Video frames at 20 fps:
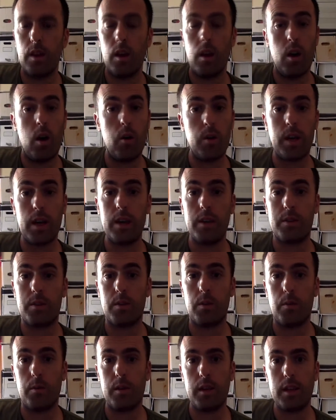Okay,
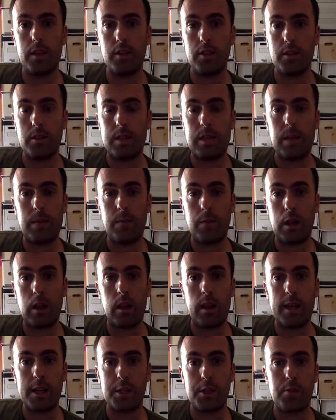so what I just did for the
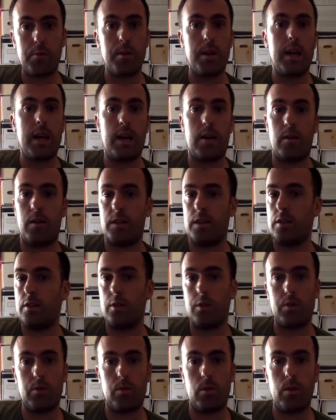last 3 hours, I
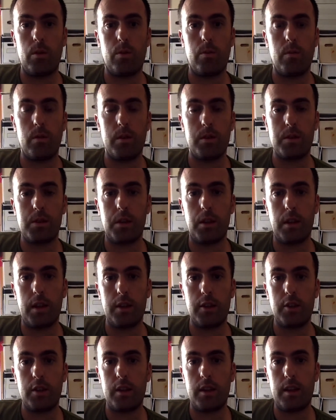just sorted through this
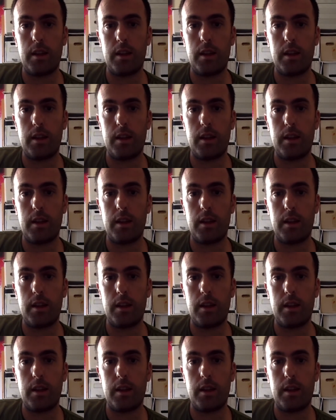collection,